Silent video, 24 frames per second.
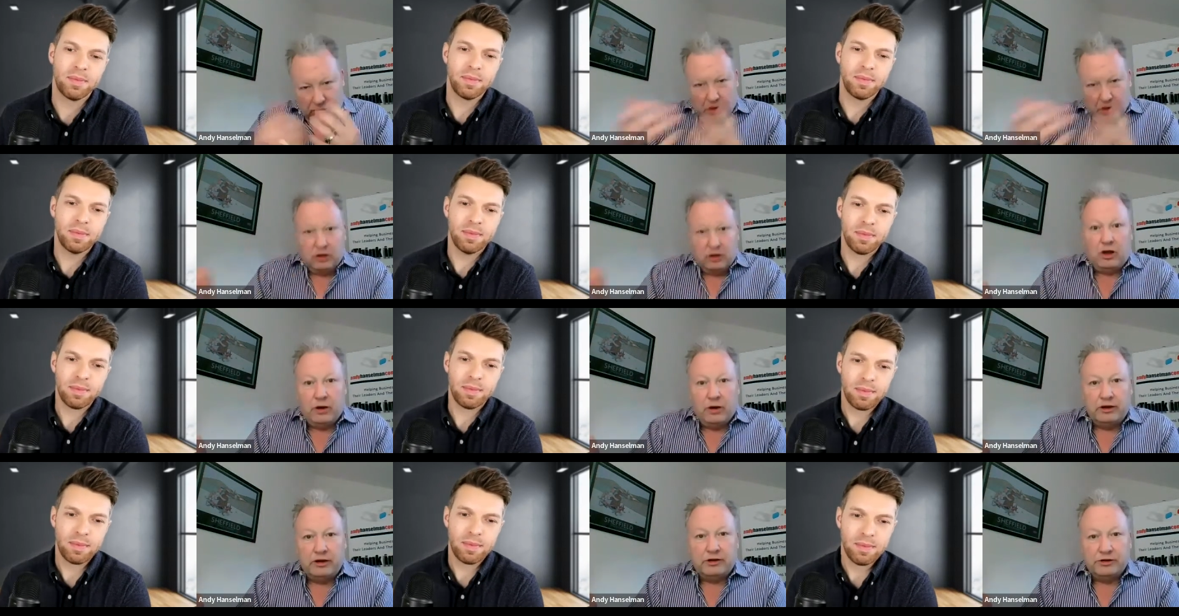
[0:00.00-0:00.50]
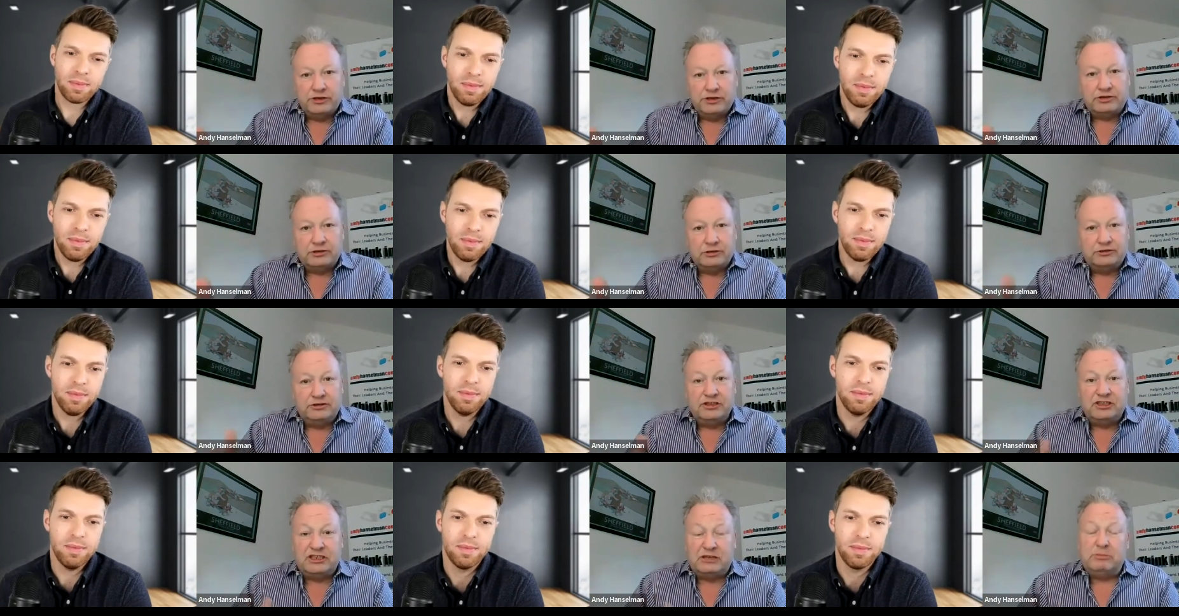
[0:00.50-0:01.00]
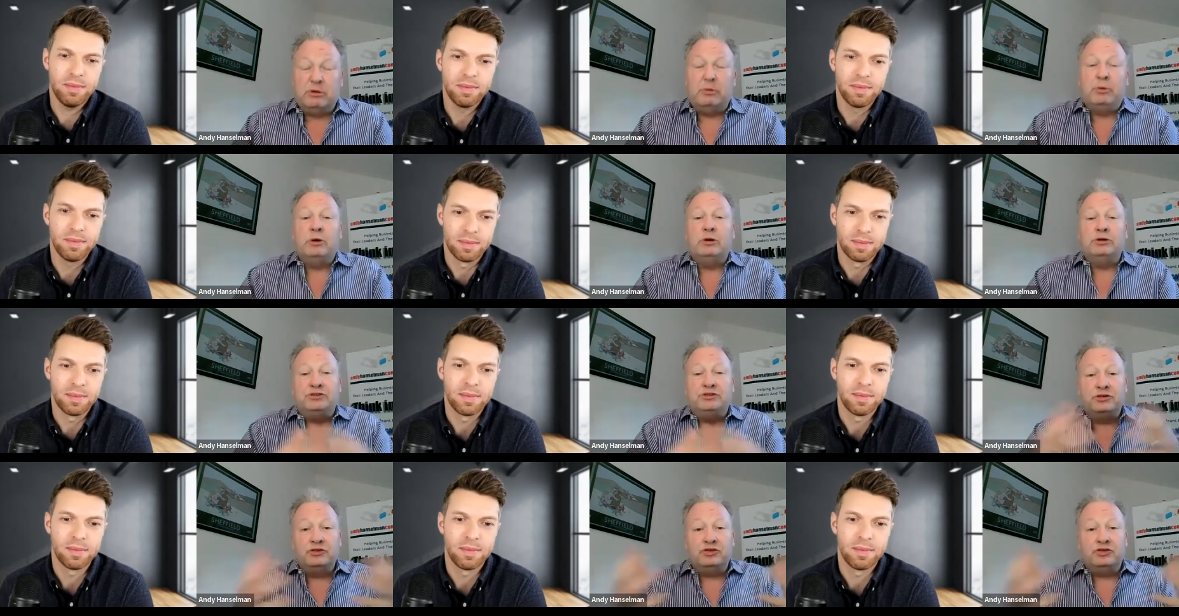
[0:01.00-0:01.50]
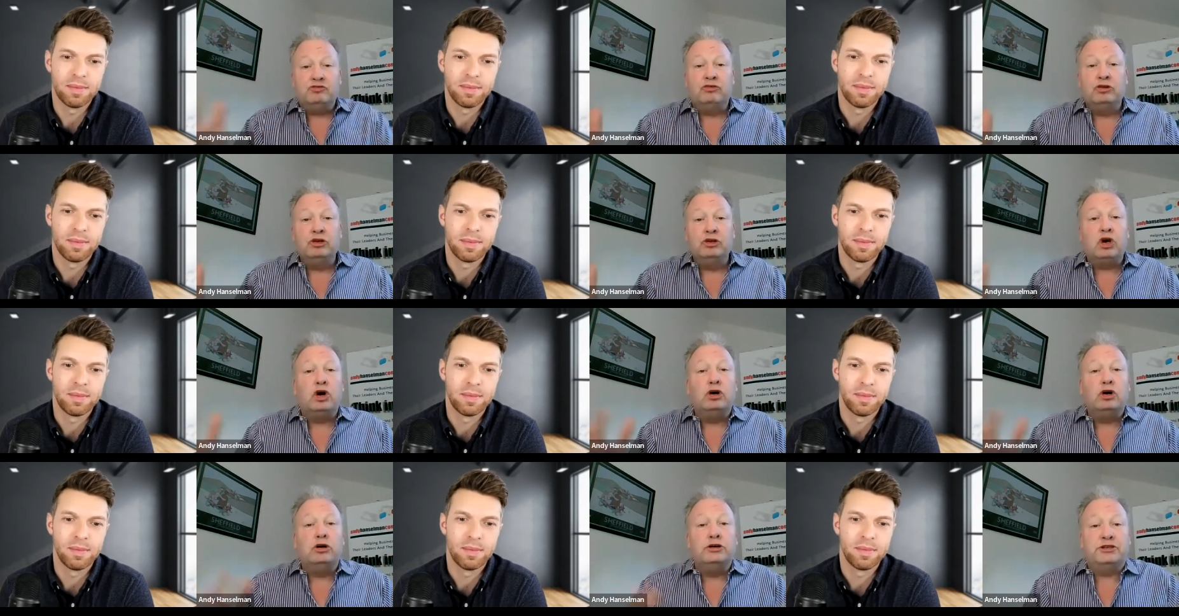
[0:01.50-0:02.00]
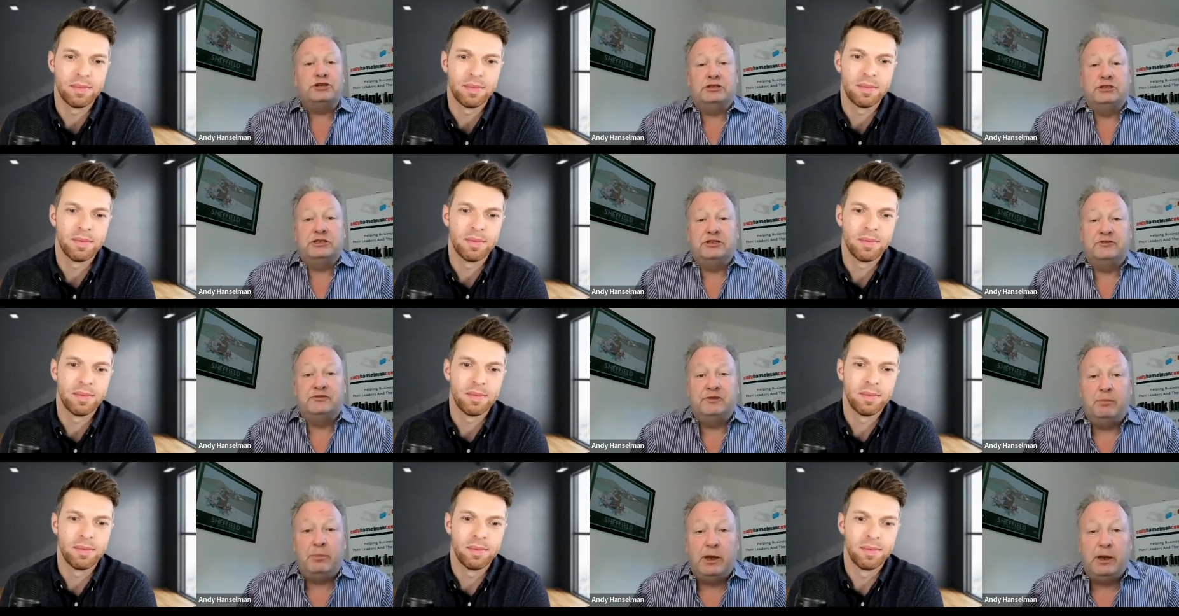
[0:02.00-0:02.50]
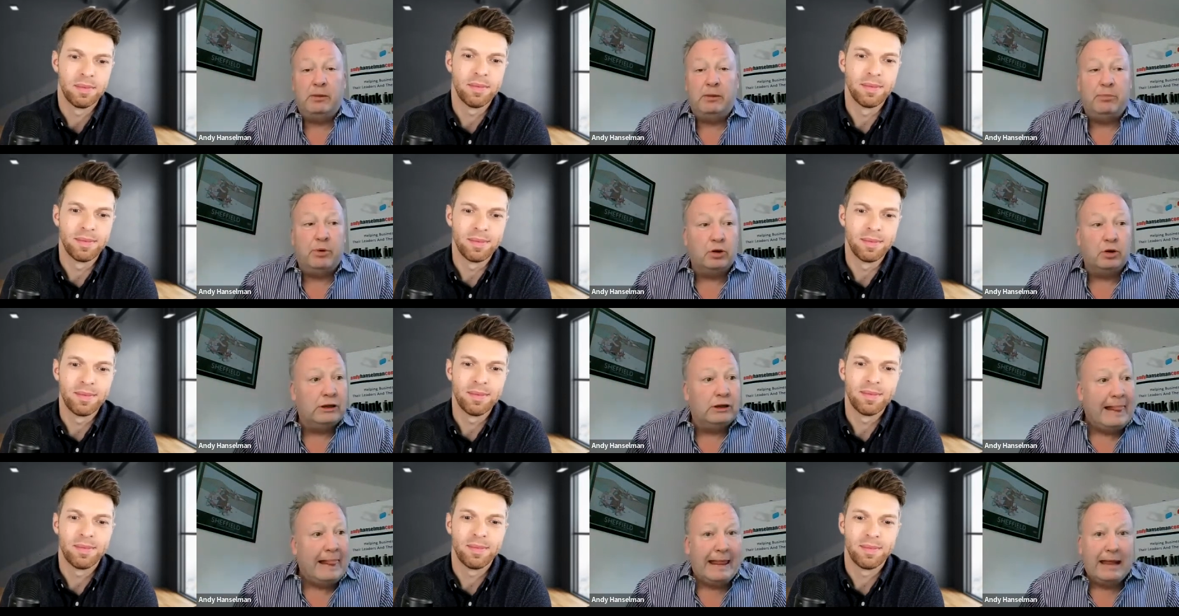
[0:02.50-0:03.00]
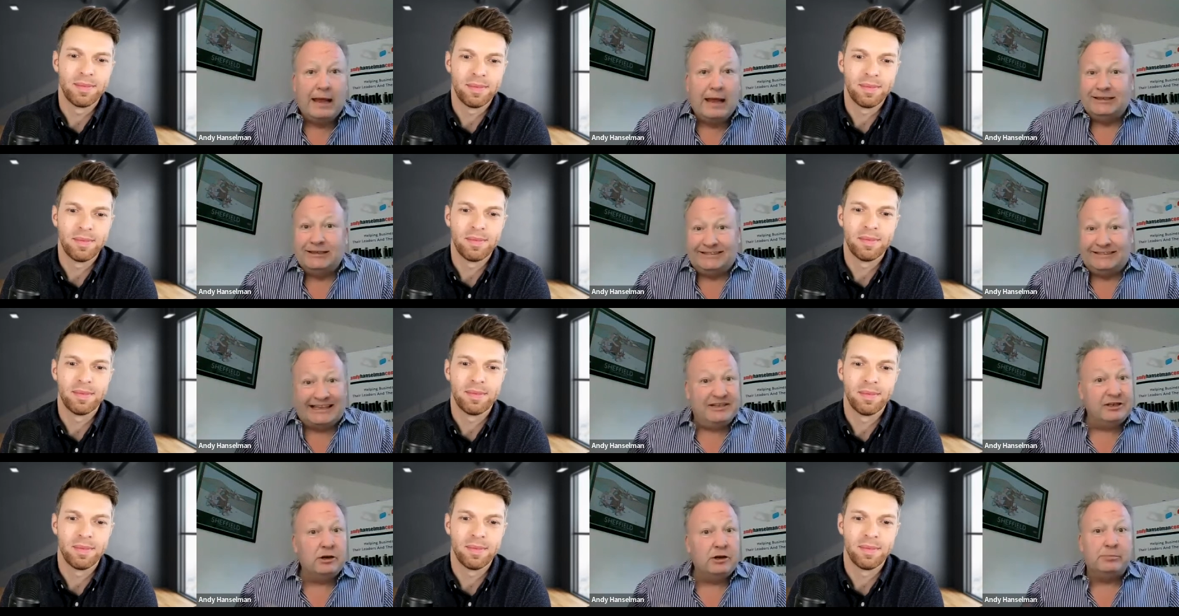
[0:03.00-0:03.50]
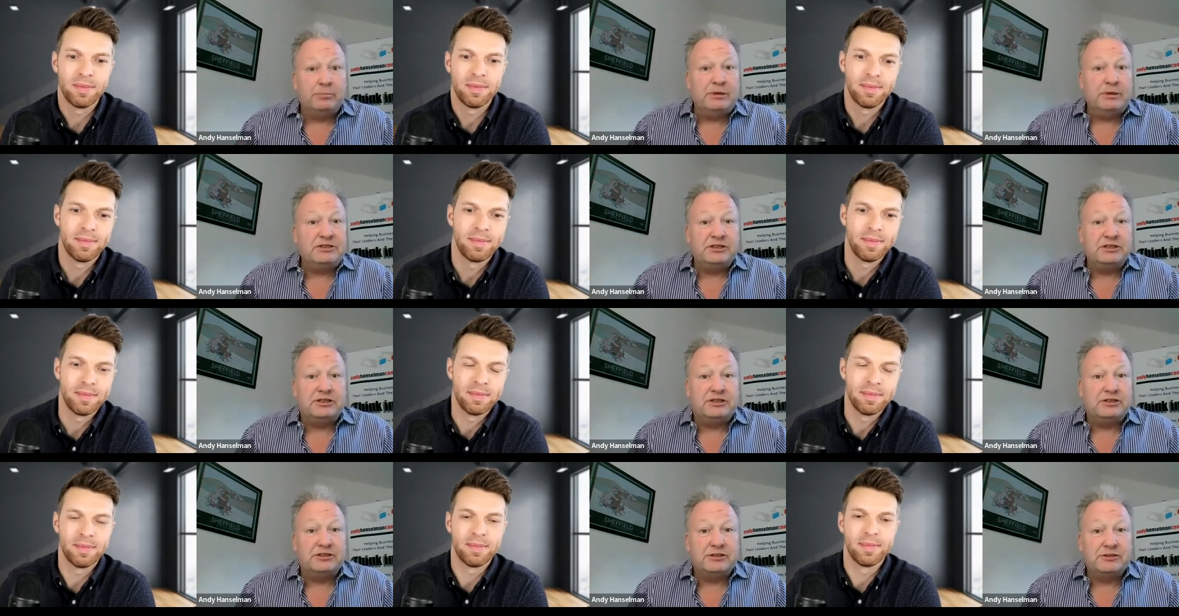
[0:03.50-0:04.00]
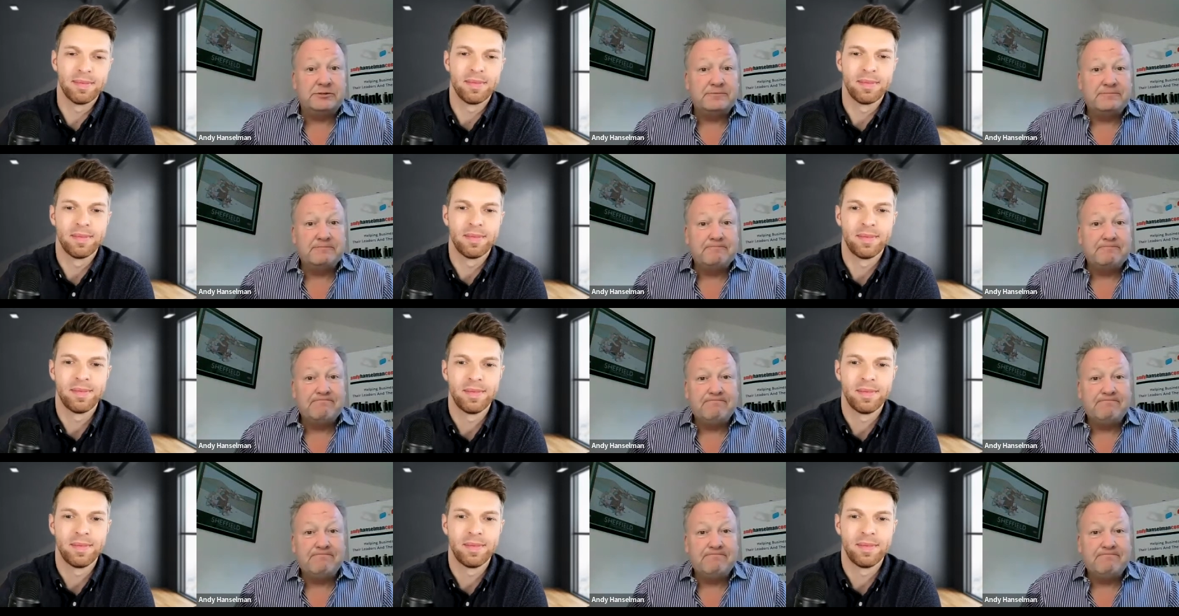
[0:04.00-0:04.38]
Speaker 1: ongoing consultancy, but we also used to run courses for people setting up businesses.